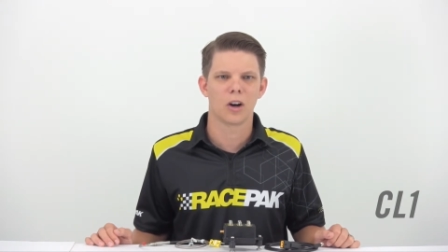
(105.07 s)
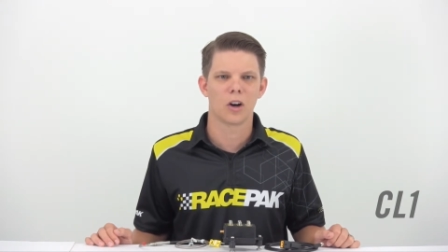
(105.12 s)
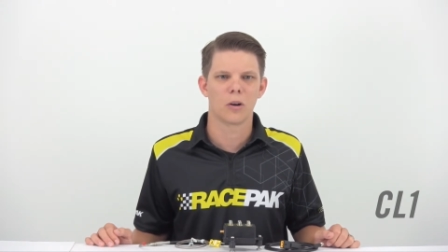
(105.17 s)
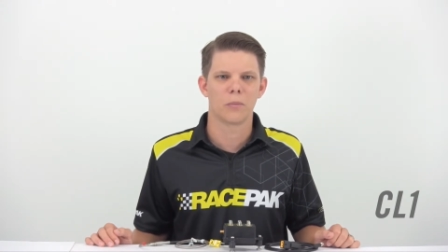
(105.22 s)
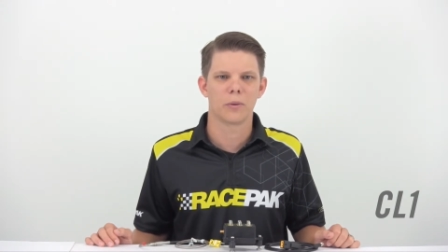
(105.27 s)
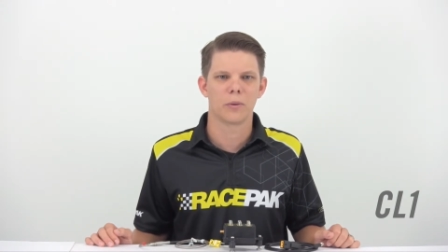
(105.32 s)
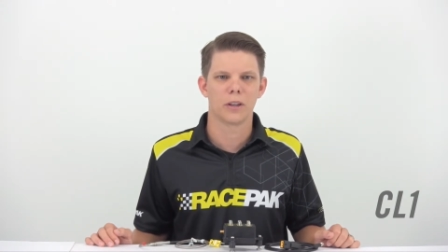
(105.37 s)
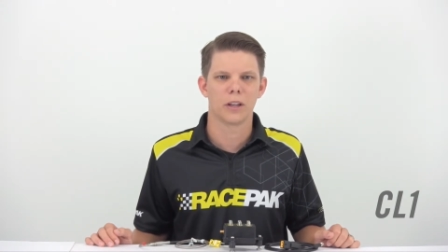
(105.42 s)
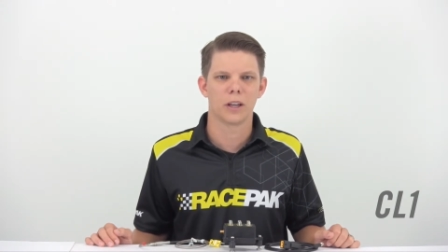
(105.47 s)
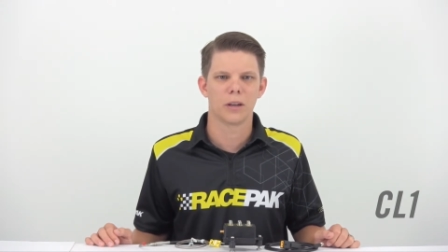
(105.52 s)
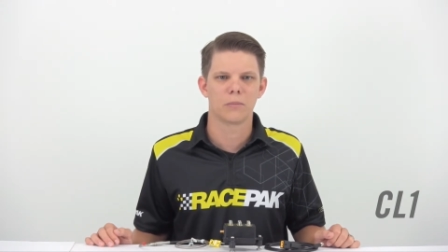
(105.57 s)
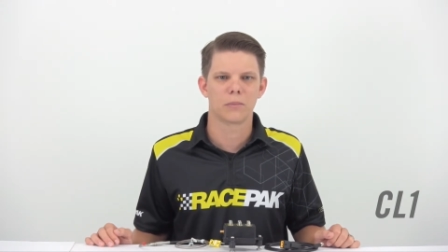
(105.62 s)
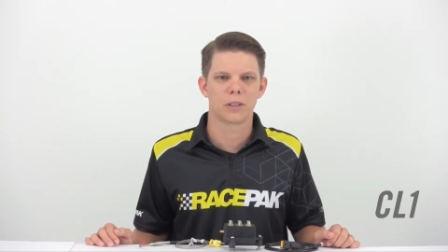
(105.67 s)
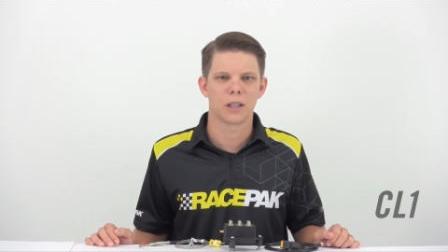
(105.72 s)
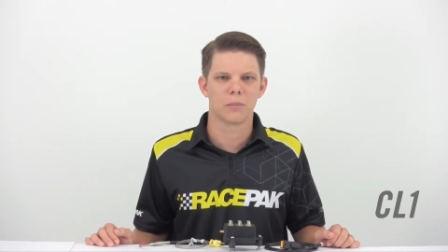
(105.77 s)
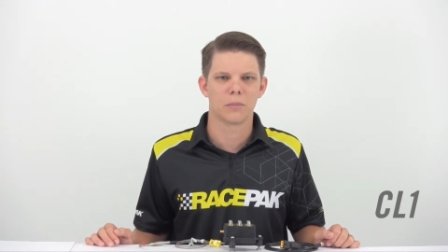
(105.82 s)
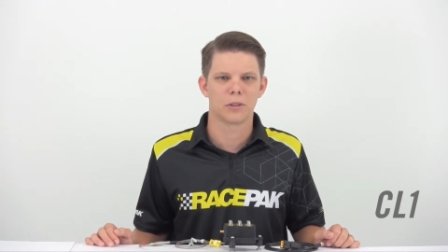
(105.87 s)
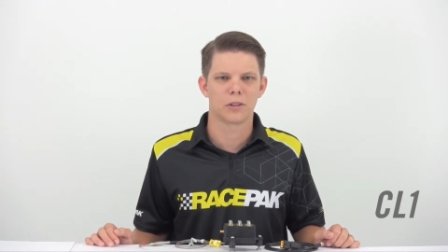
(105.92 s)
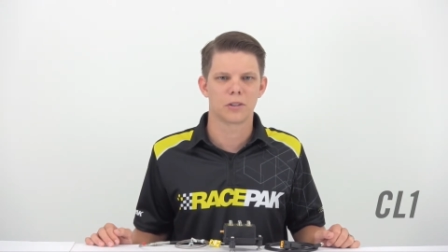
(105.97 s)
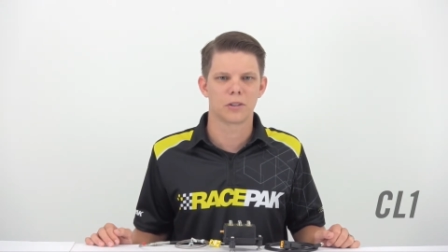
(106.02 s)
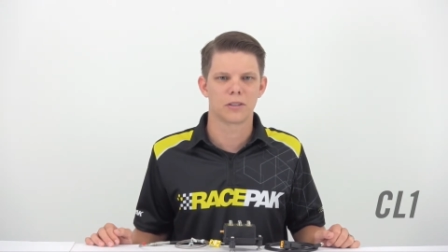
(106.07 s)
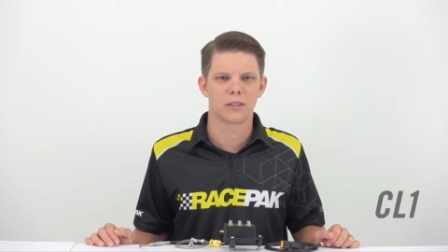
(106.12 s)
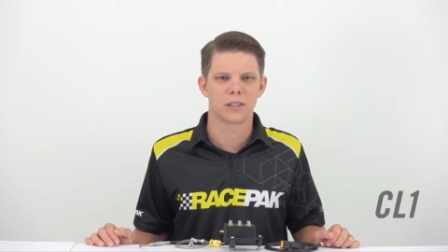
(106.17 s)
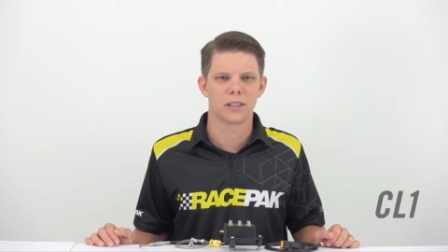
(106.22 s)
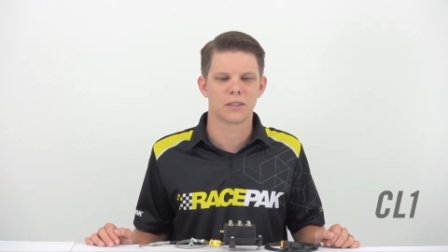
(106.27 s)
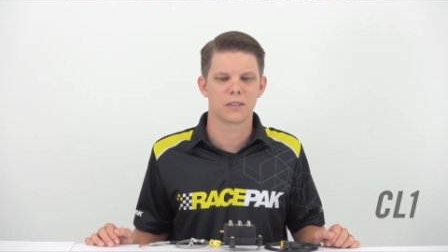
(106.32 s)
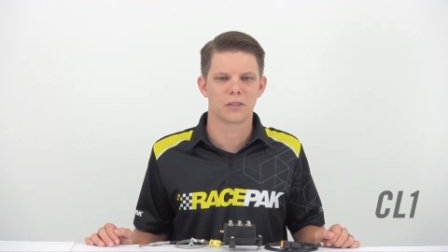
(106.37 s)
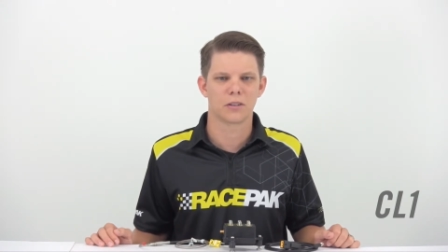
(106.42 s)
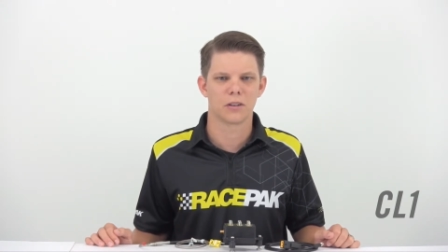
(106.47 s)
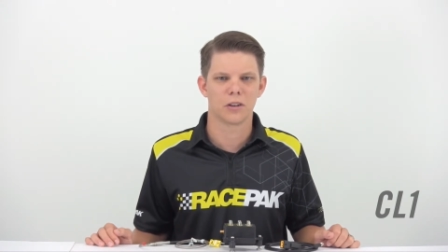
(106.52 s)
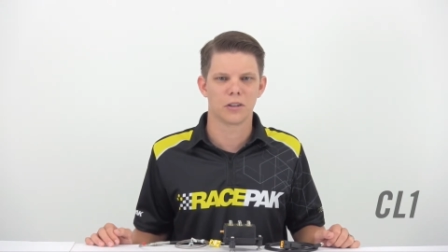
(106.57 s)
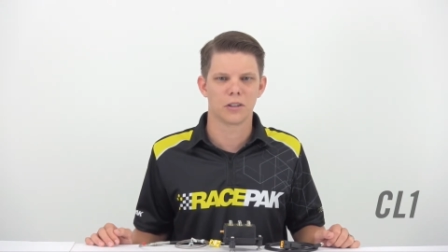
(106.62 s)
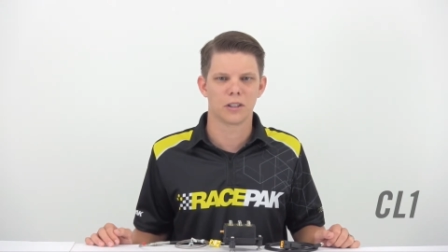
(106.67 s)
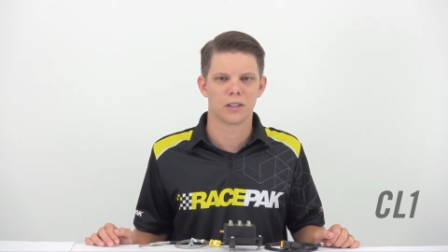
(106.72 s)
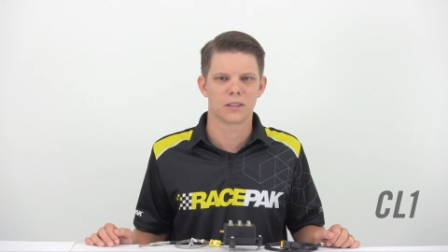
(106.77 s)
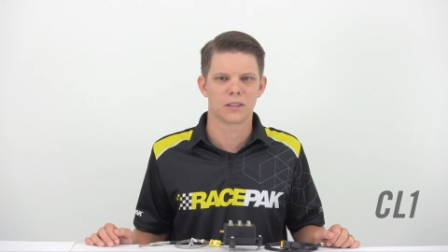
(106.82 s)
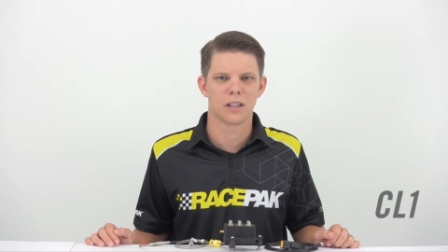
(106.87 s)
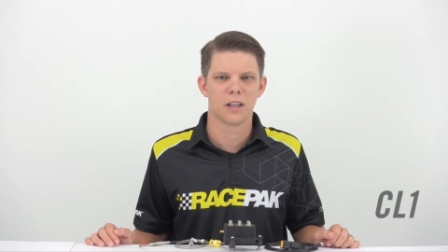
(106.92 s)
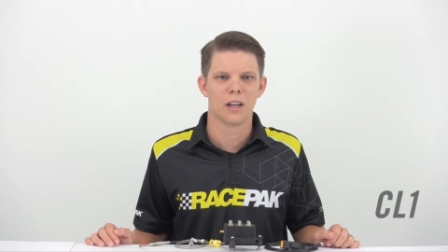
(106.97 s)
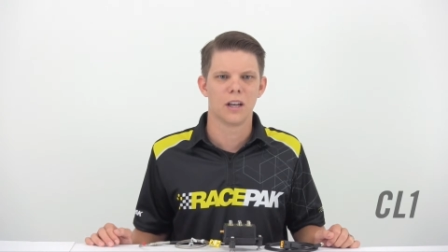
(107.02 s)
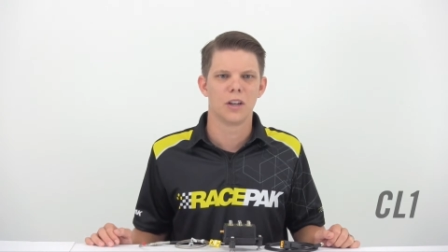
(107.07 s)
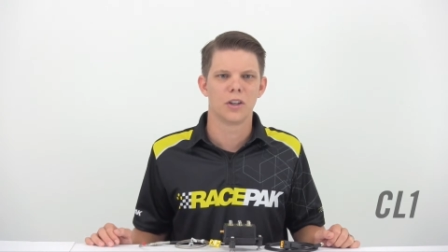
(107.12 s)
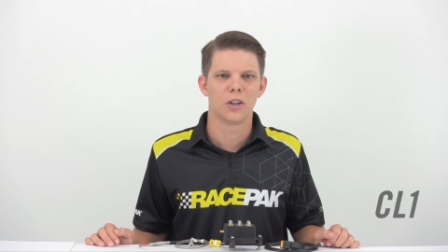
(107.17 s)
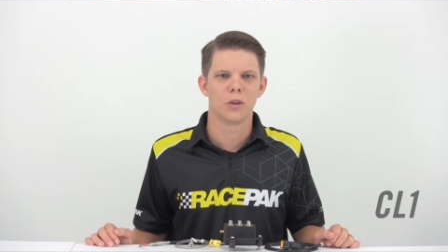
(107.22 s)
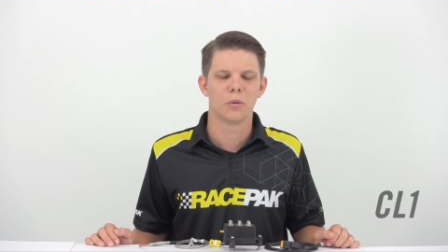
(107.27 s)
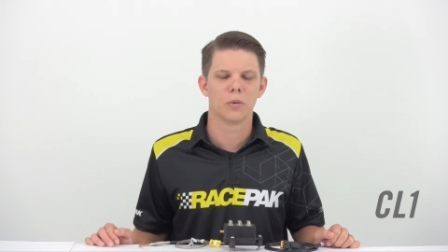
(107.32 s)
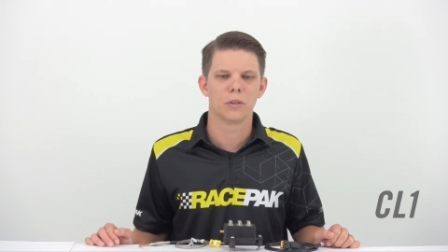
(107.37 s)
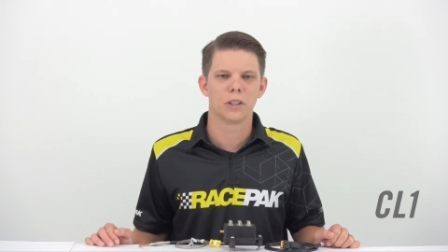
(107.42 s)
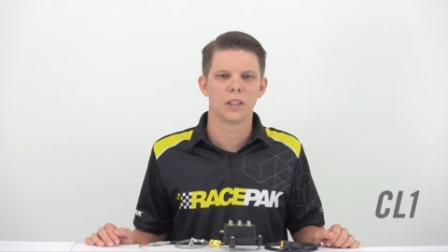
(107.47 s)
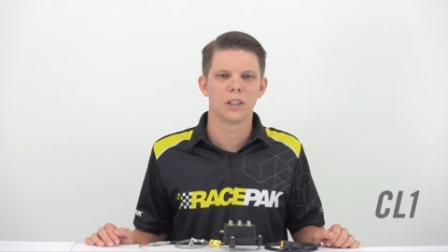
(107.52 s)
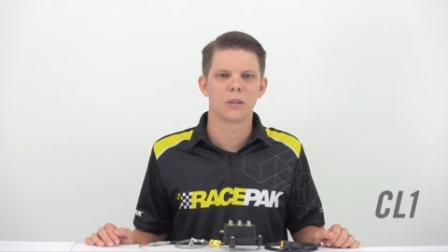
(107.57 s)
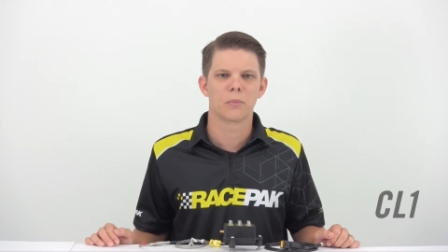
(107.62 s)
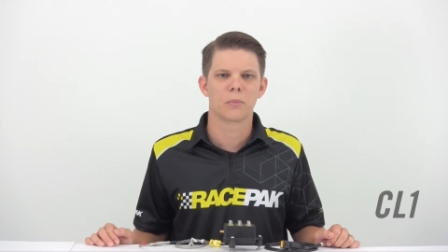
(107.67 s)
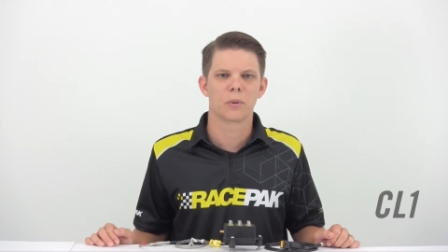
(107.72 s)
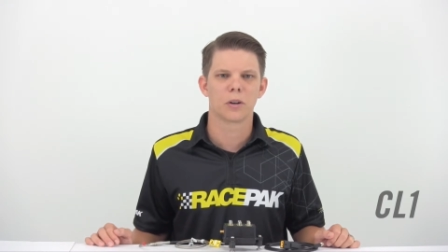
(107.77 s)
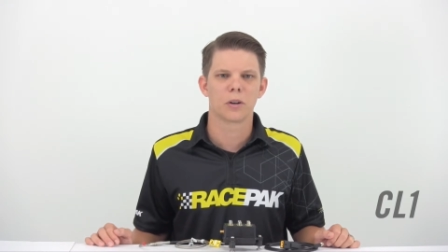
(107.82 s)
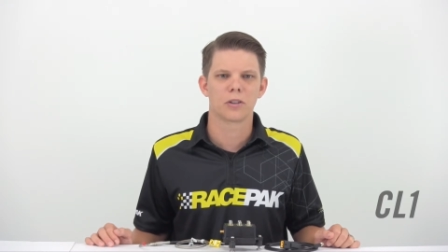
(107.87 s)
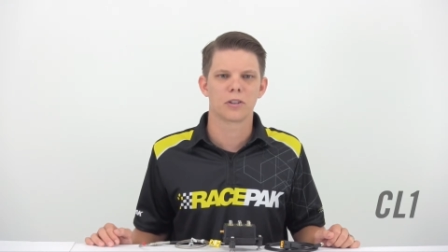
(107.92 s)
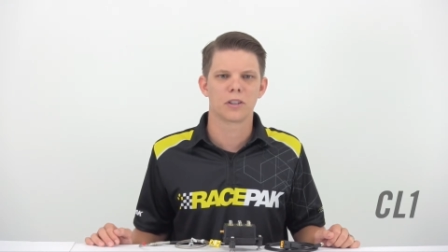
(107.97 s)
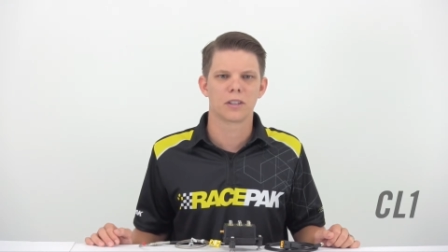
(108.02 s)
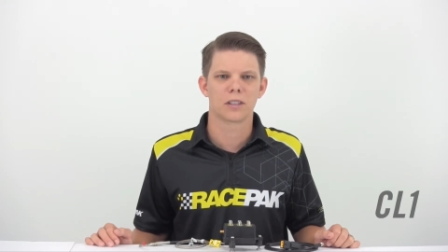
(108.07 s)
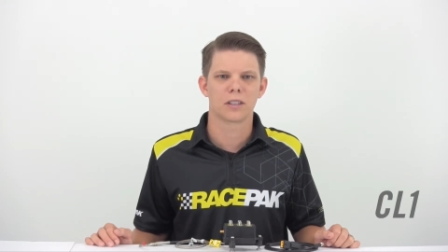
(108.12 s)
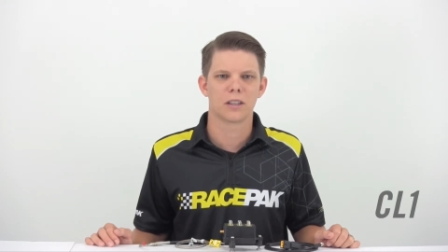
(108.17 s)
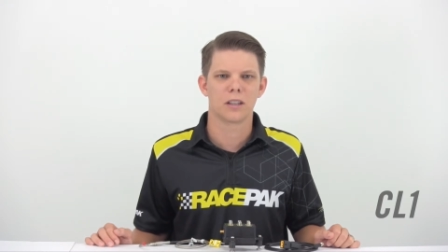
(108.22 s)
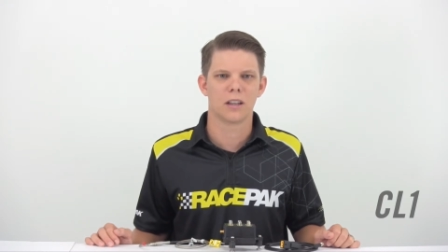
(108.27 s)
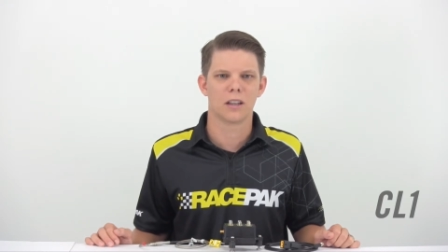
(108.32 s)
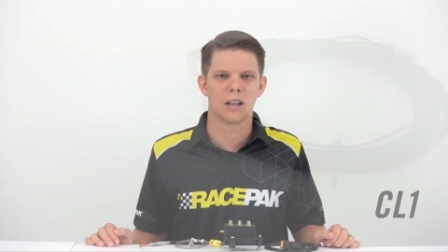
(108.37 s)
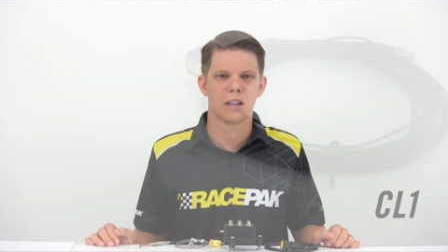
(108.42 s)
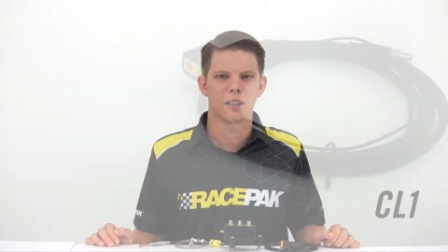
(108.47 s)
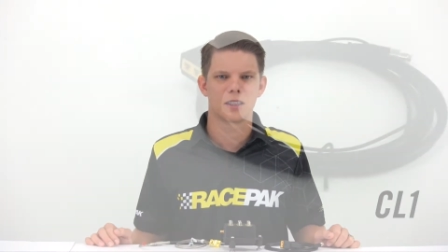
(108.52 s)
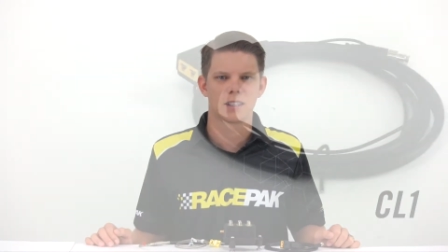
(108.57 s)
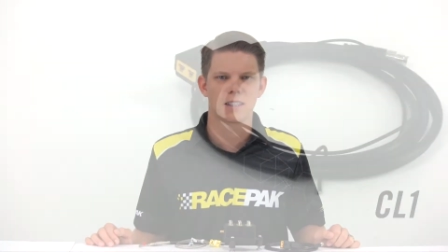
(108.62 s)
RPM temperature sensor harness, you will need to purchase a